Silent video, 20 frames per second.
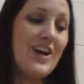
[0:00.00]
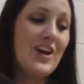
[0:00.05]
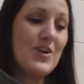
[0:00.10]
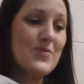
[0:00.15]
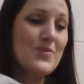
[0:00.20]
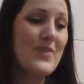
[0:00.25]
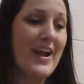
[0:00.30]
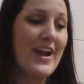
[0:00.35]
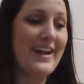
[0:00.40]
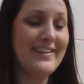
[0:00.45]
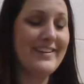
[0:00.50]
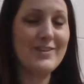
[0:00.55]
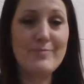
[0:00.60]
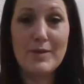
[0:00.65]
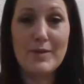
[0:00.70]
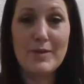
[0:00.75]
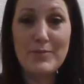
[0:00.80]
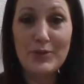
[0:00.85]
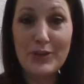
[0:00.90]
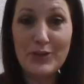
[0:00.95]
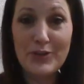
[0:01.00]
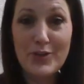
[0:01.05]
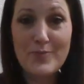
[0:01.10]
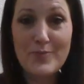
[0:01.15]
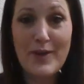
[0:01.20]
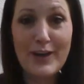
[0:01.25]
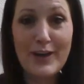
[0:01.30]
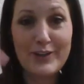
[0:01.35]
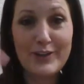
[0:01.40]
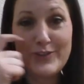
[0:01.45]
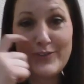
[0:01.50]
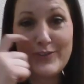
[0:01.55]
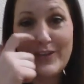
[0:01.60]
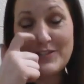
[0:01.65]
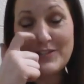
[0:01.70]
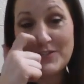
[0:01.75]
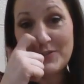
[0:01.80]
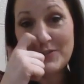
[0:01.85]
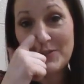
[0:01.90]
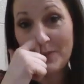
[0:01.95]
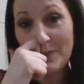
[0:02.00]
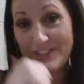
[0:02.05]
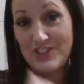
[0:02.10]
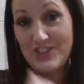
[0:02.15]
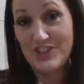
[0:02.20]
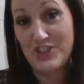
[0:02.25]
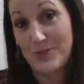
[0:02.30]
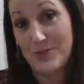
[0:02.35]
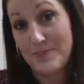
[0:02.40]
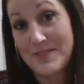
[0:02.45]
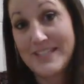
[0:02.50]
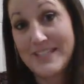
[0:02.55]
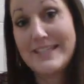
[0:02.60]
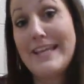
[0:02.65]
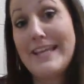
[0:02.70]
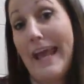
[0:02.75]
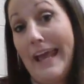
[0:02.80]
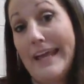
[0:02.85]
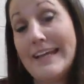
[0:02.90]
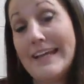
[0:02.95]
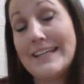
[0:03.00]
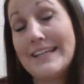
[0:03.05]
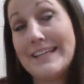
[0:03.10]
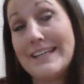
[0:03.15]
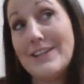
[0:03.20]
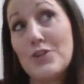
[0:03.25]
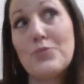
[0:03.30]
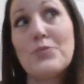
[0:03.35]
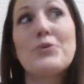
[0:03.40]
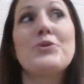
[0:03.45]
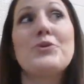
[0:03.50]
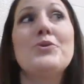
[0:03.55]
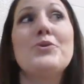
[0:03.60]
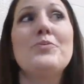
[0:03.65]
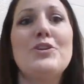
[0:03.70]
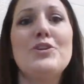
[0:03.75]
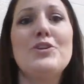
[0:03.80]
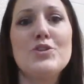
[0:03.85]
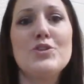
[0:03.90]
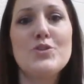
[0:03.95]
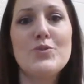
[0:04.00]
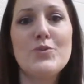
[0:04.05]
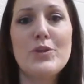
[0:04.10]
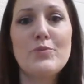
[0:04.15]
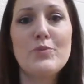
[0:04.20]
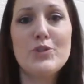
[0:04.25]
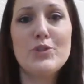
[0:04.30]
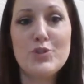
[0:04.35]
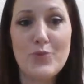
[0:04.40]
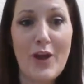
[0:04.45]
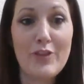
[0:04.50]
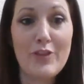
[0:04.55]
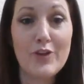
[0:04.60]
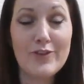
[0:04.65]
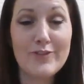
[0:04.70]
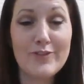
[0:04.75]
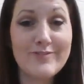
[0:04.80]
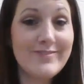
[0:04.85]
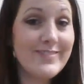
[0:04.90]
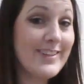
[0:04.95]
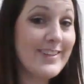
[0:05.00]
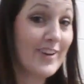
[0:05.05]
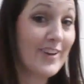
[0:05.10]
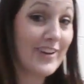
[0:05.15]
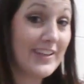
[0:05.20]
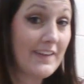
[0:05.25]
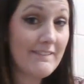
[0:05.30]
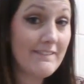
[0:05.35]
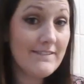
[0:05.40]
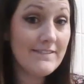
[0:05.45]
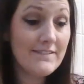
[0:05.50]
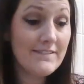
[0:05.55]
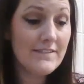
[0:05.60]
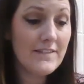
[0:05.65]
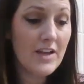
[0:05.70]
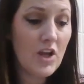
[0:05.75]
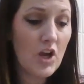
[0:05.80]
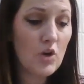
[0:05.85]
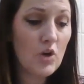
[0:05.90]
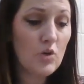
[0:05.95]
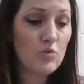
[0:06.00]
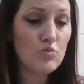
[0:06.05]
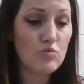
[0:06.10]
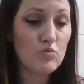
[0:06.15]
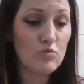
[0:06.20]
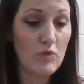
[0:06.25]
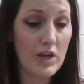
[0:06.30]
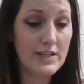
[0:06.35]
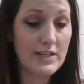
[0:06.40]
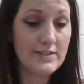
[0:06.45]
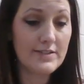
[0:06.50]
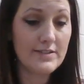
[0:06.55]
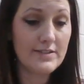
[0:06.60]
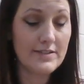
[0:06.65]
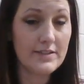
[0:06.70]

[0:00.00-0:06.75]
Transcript: All right, you might go hear in the background, you guys are doing gym today in the room and you're doing Would You Rather. Hear it? Rest.